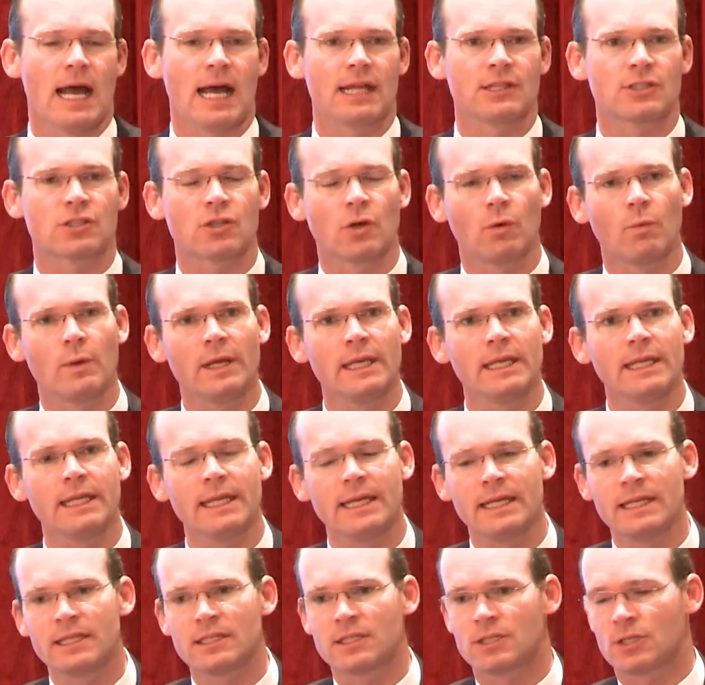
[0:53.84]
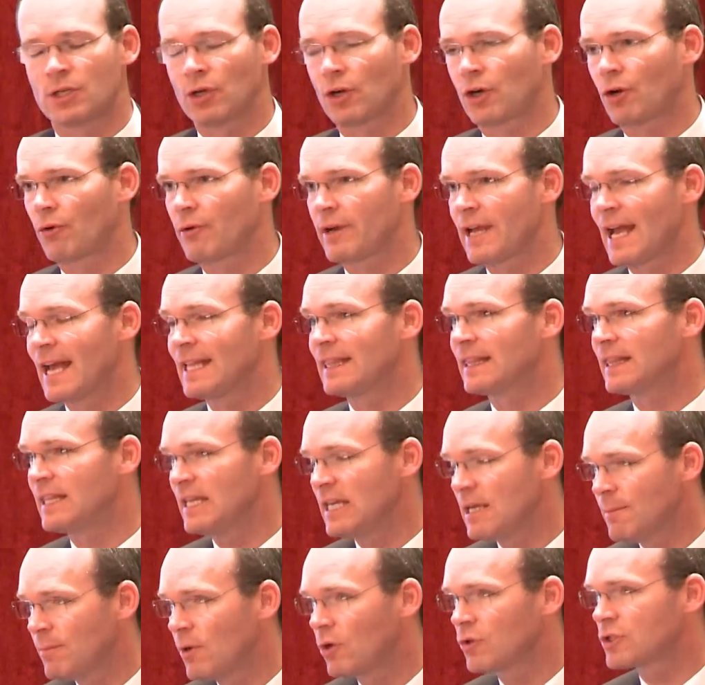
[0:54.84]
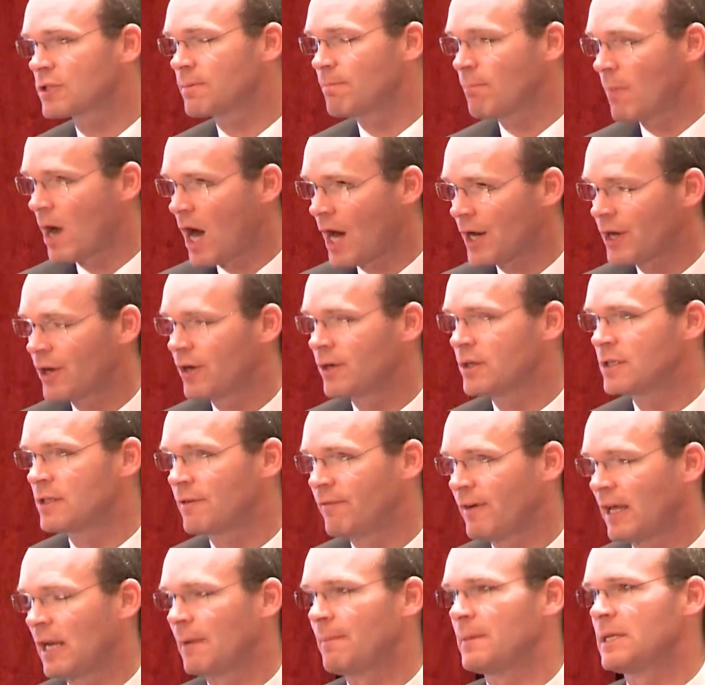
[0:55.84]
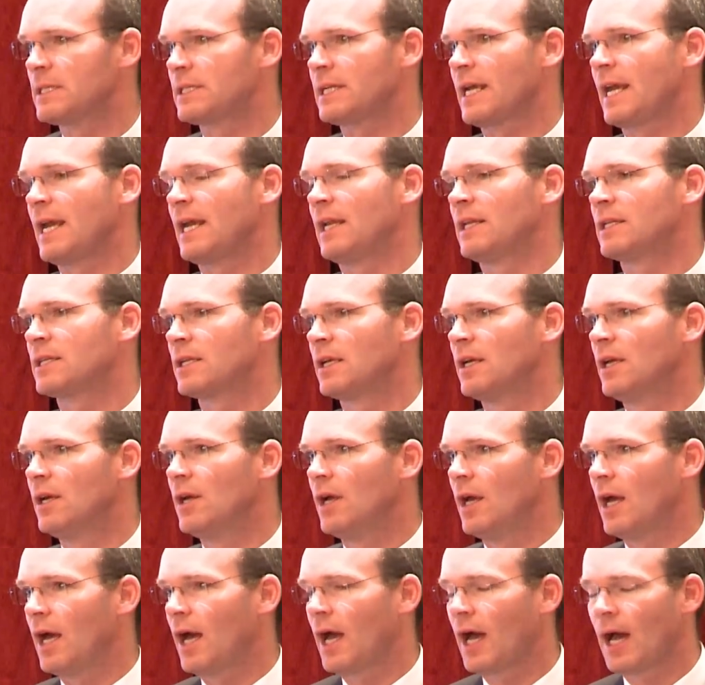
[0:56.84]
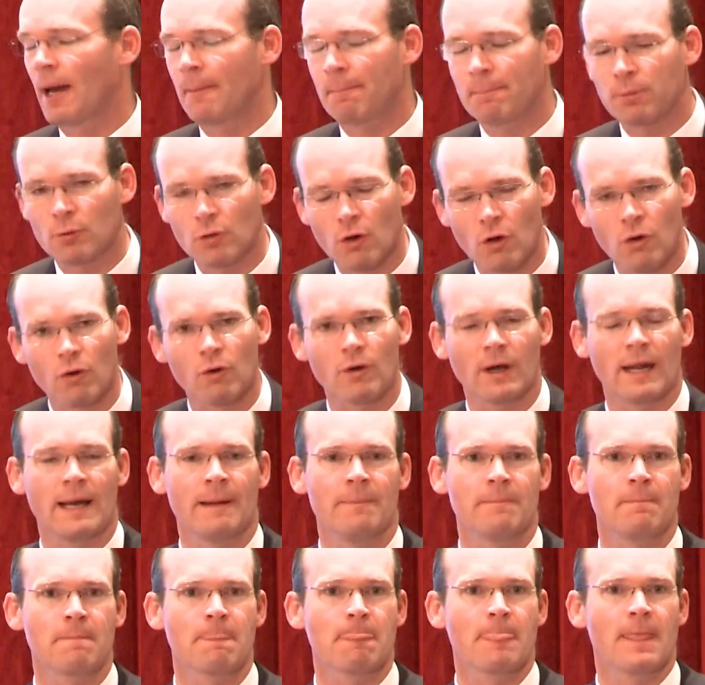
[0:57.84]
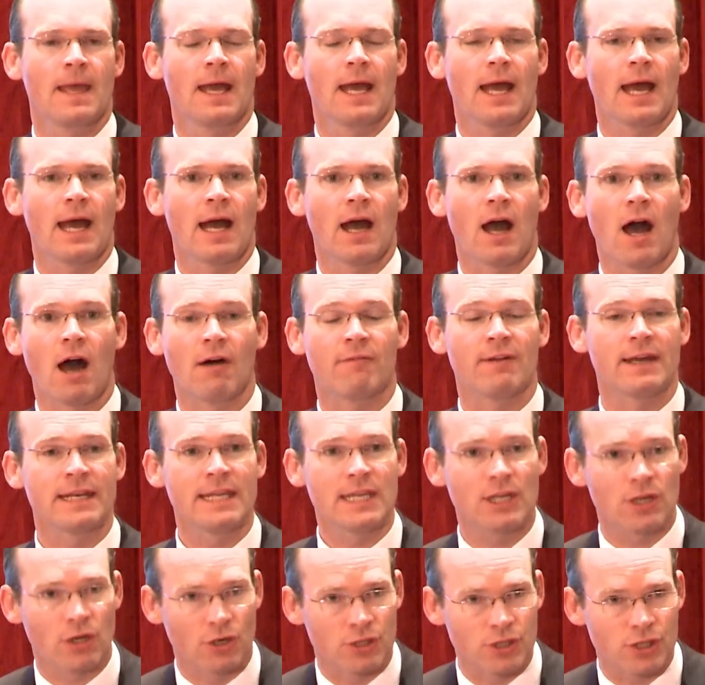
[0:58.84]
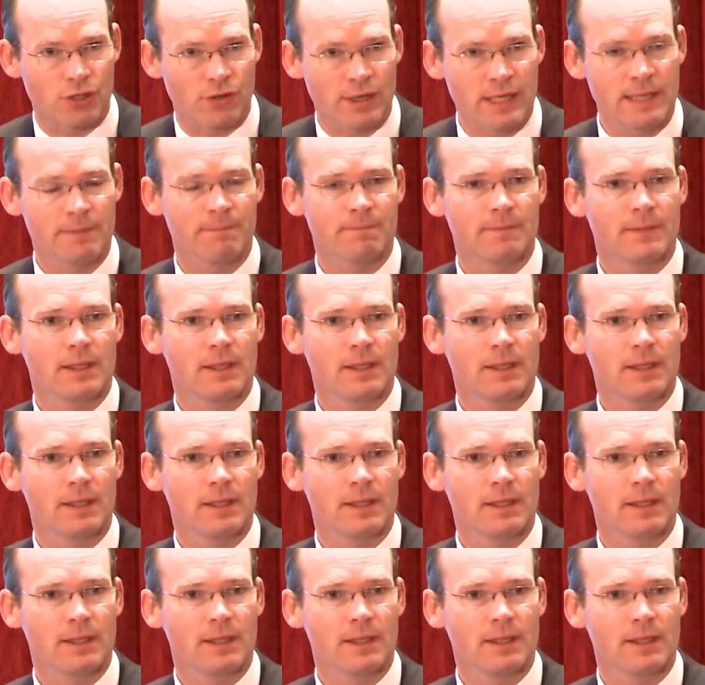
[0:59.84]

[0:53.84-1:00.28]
And so we need to create the most modern development aid programme of any country.